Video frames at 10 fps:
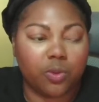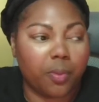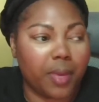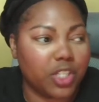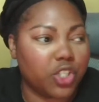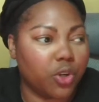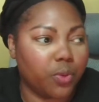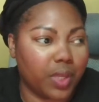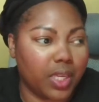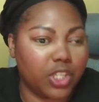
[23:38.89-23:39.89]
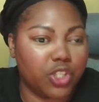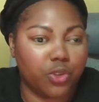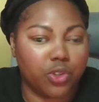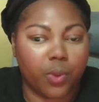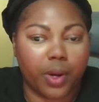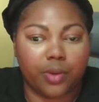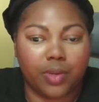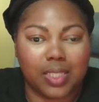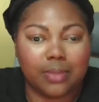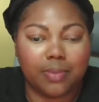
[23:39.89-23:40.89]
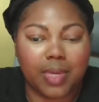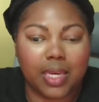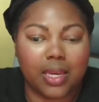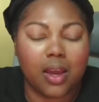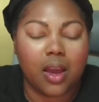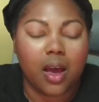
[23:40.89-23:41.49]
We'll make sure we get you to where you need to be.